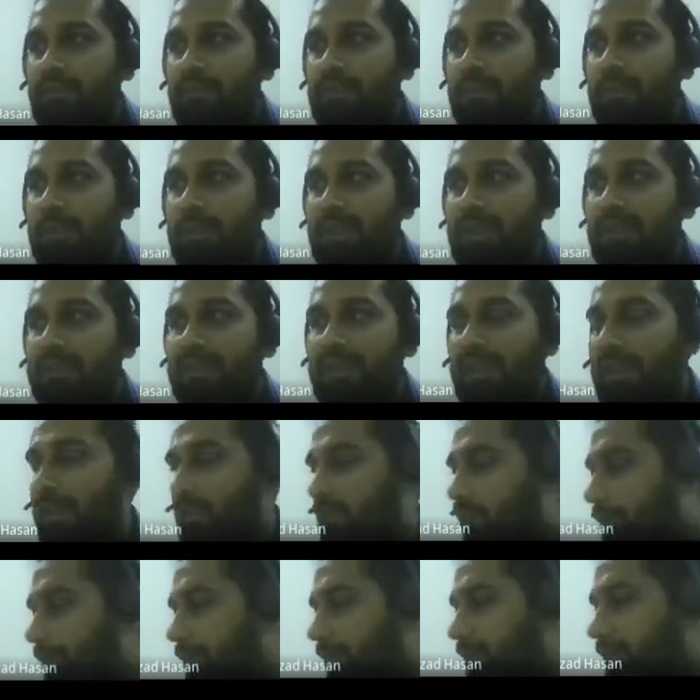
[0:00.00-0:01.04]
to the
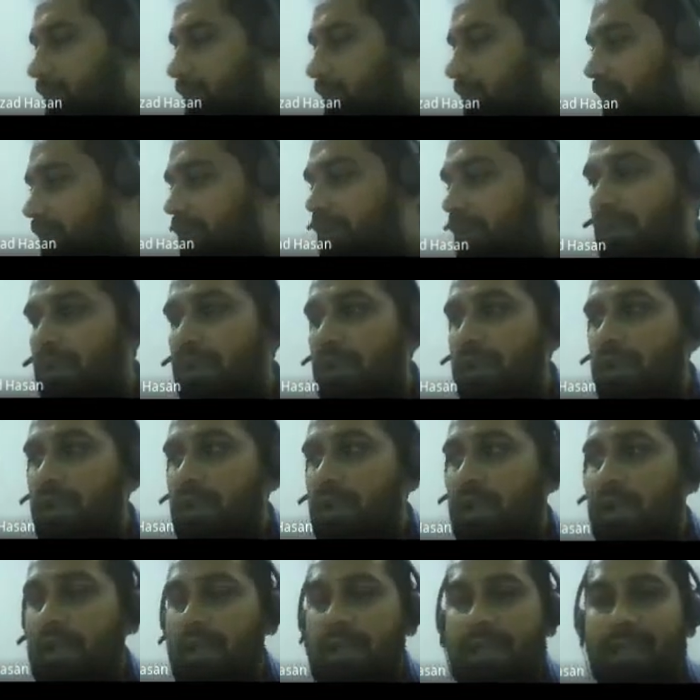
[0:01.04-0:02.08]
multi-cycle operation
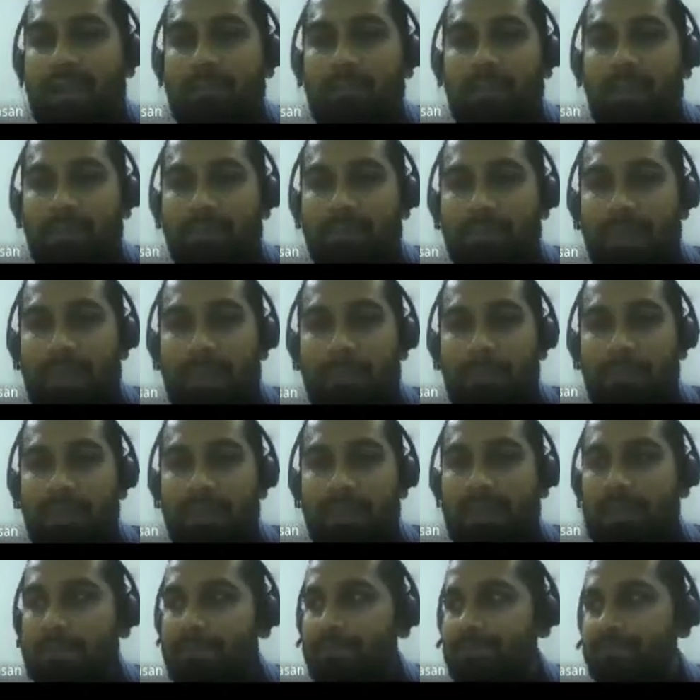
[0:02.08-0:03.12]
in MIPS
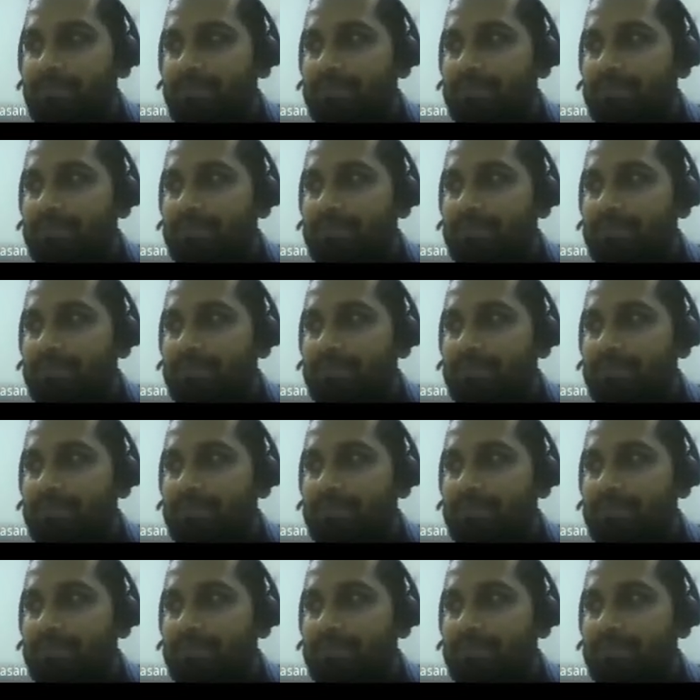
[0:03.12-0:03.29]
pipeline.